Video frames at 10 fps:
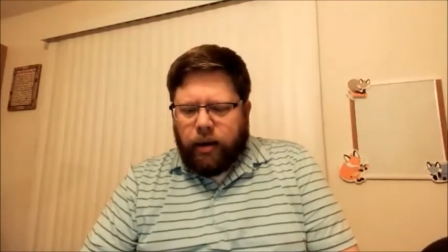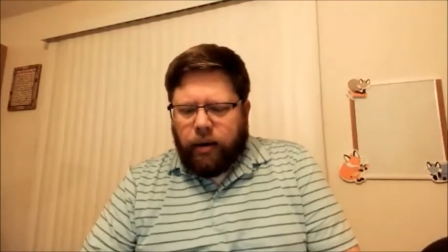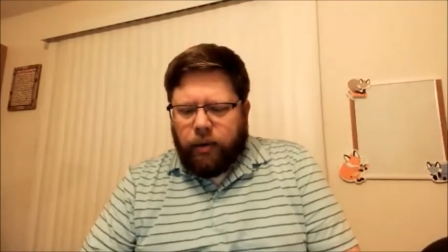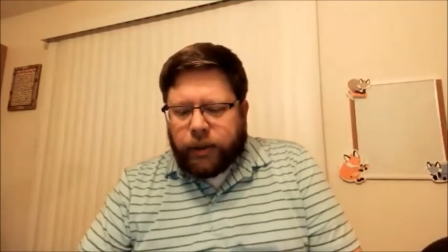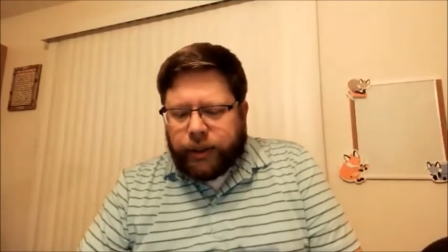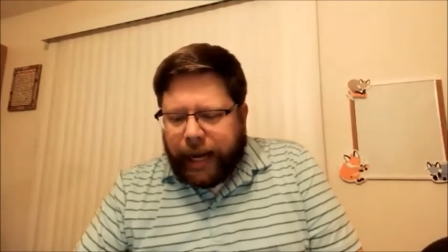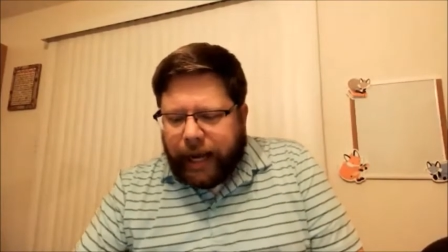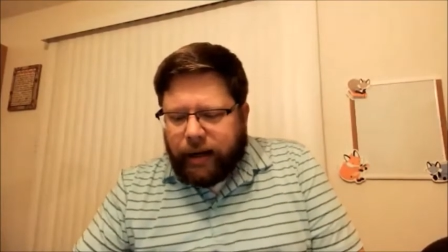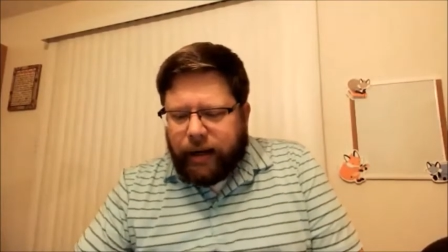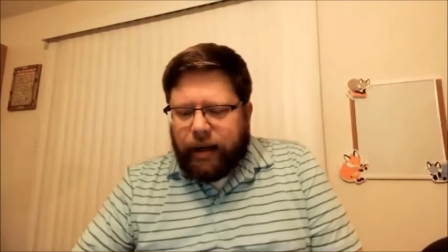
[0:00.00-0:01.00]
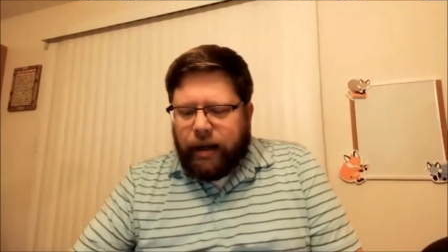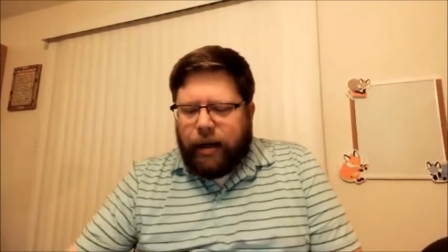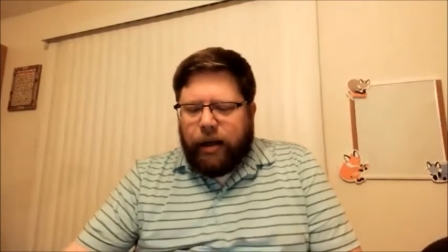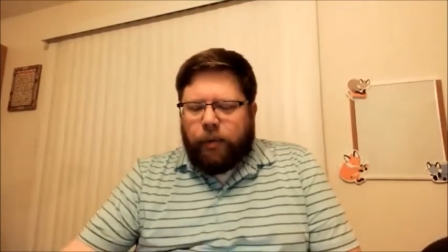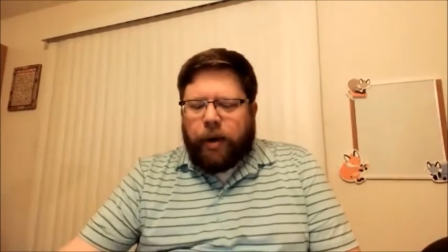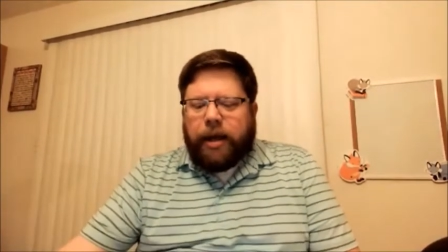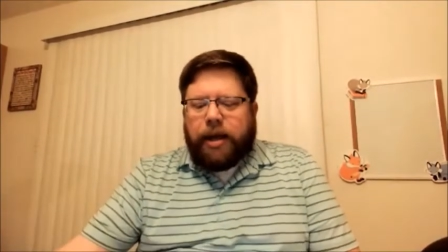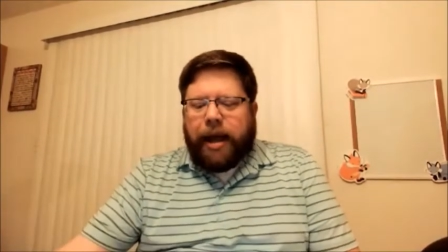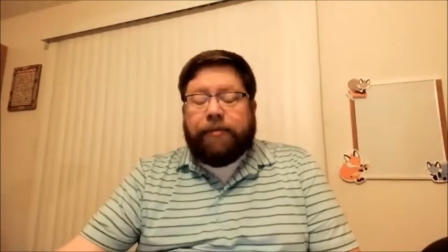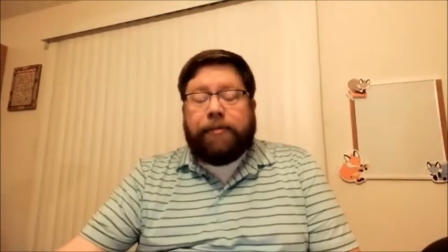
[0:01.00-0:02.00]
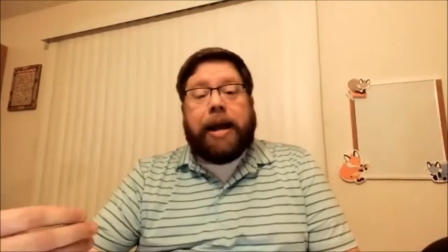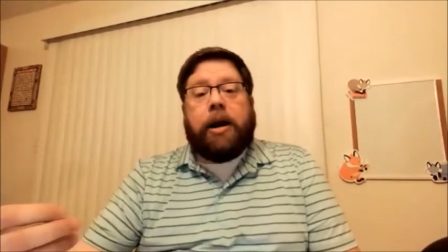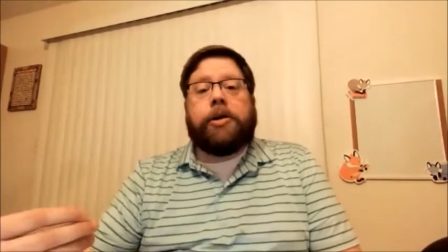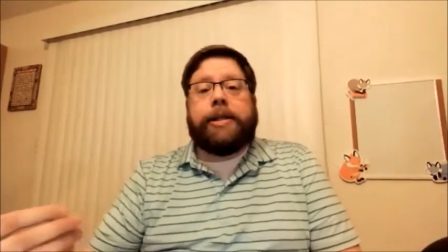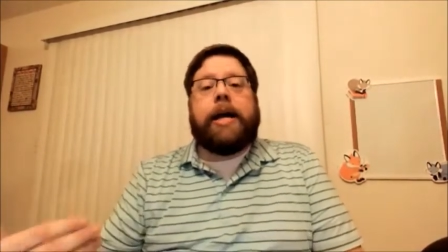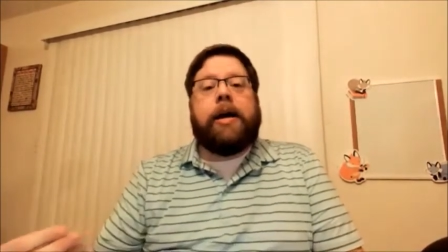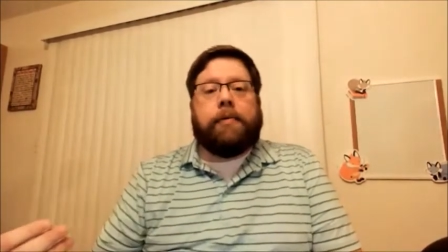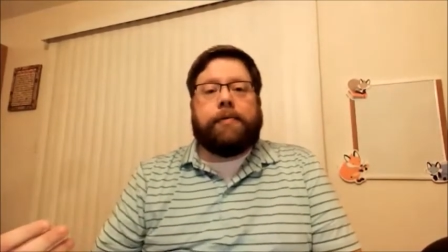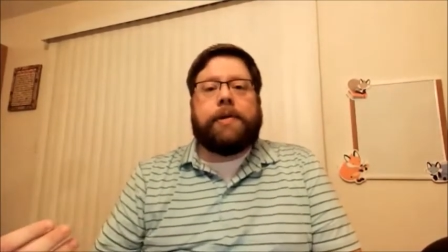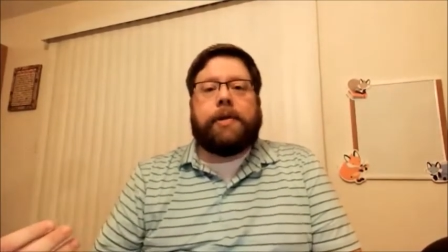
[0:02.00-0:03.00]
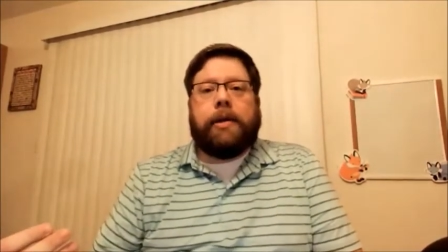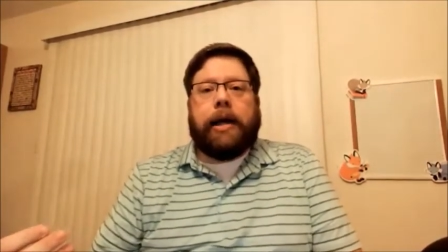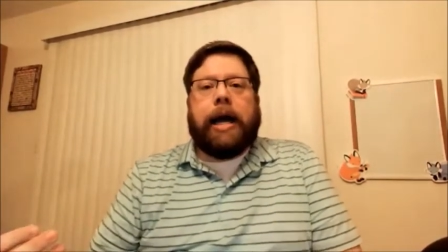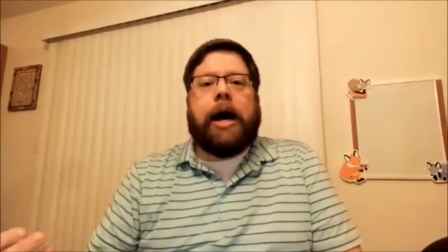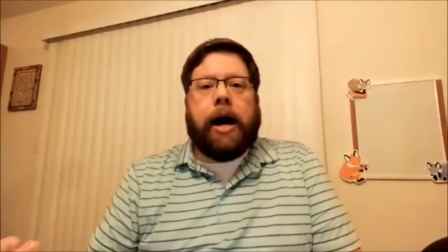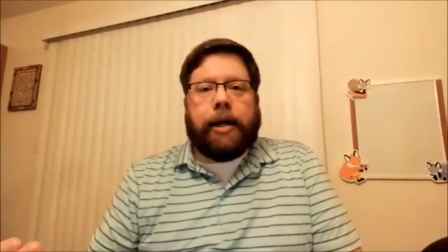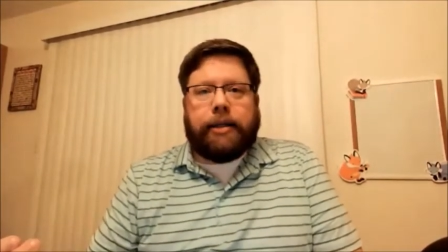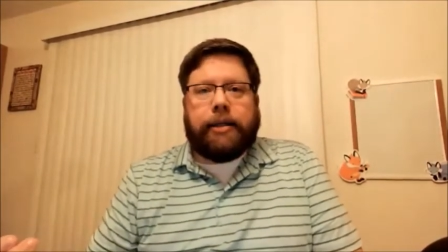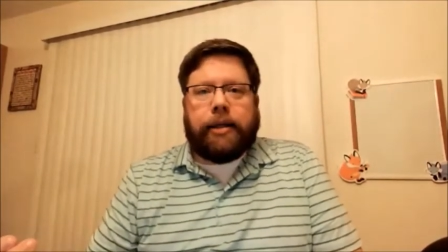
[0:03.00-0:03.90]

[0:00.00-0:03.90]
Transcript: worse yet we have made ourselves gods